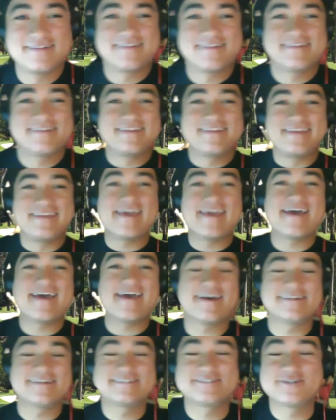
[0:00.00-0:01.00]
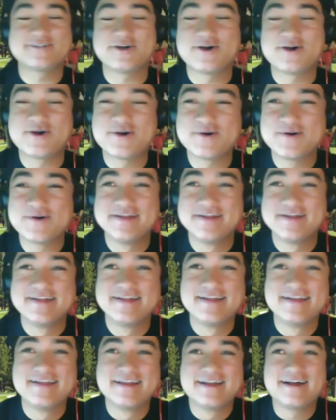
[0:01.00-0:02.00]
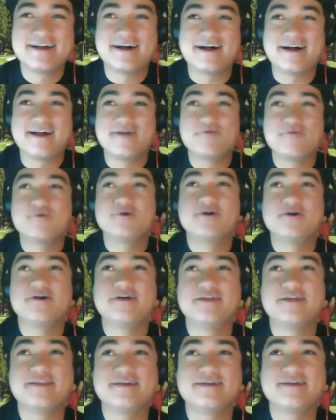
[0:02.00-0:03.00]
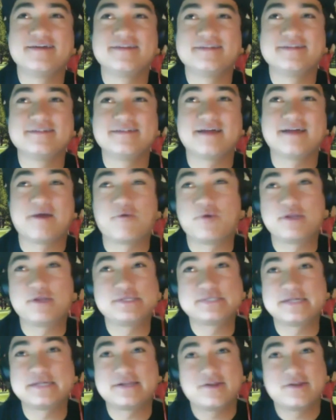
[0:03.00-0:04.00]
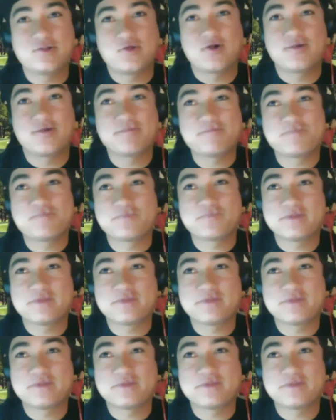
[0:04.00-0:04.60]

Yeah. So I wouldn't set an alarm.